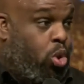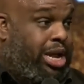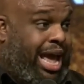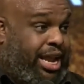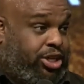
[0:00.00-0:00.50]

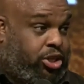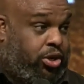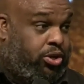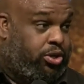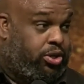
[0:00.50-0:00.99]
One
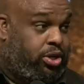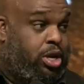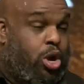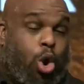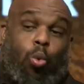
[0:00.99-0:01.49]
angel.
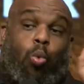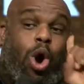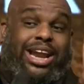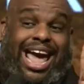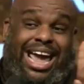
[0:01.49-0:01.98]

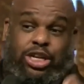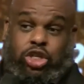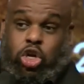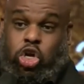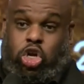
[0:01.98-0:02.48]
One
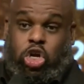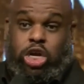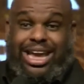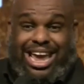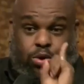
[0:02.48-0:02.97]
angel
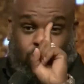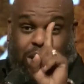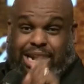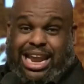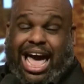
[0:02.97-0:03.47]

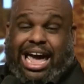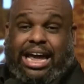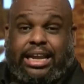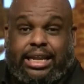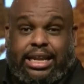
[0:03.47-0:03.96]
in one night.